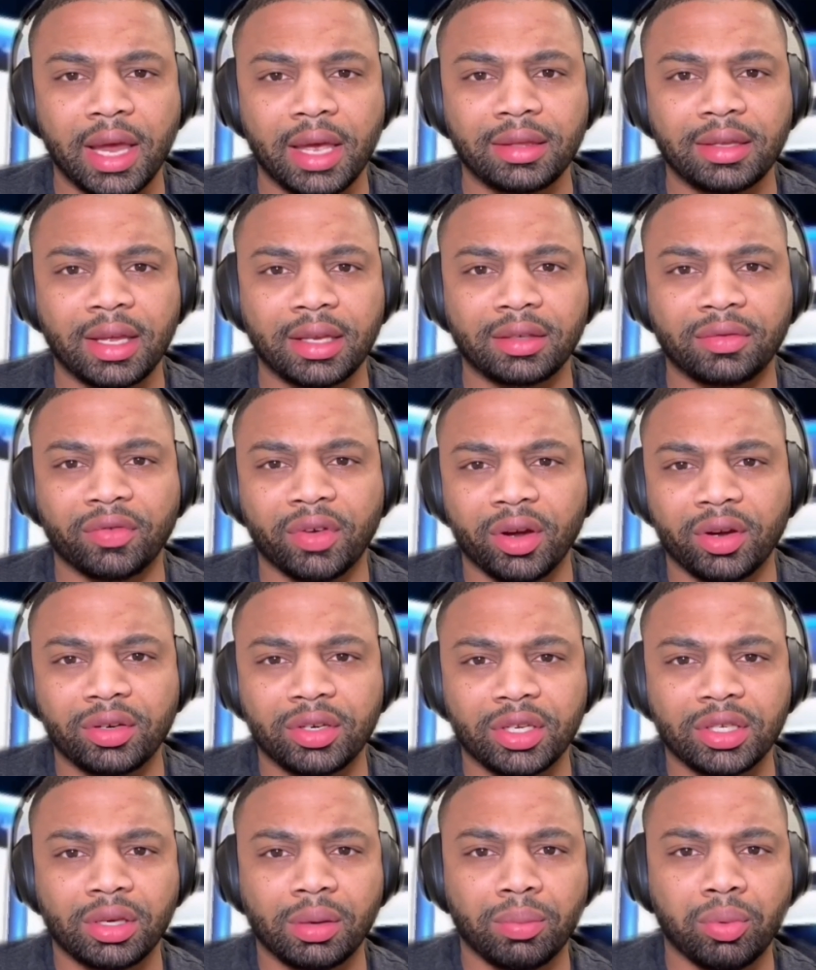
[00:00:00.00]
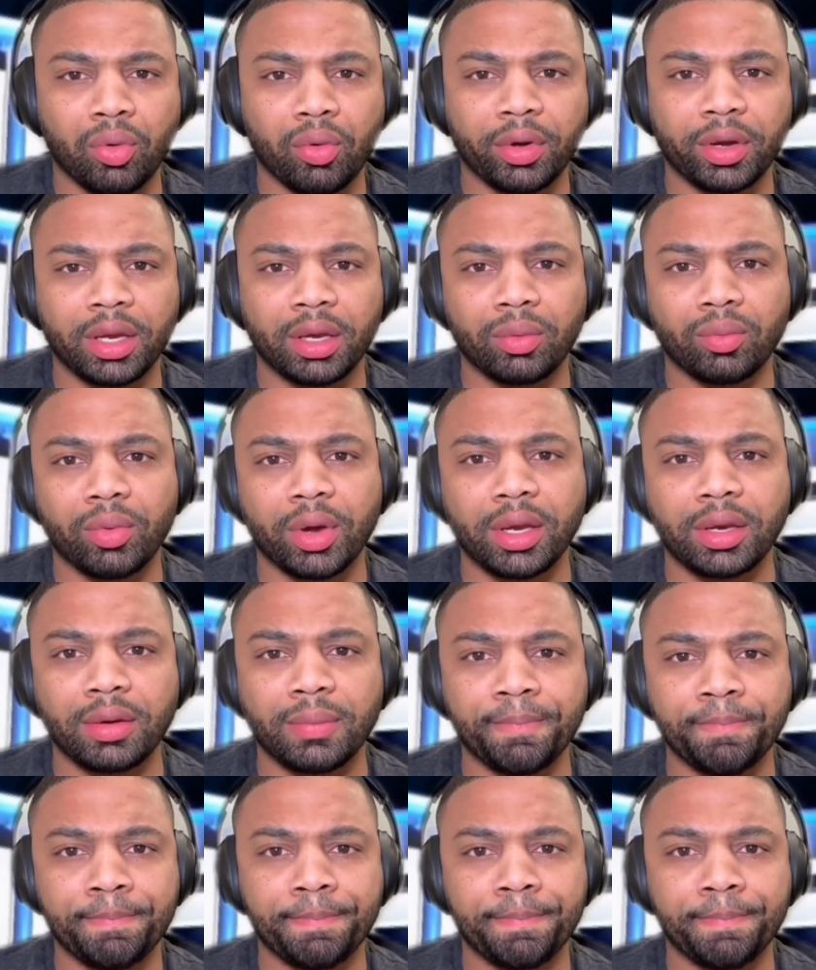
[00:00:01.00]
And that's very disappointing. When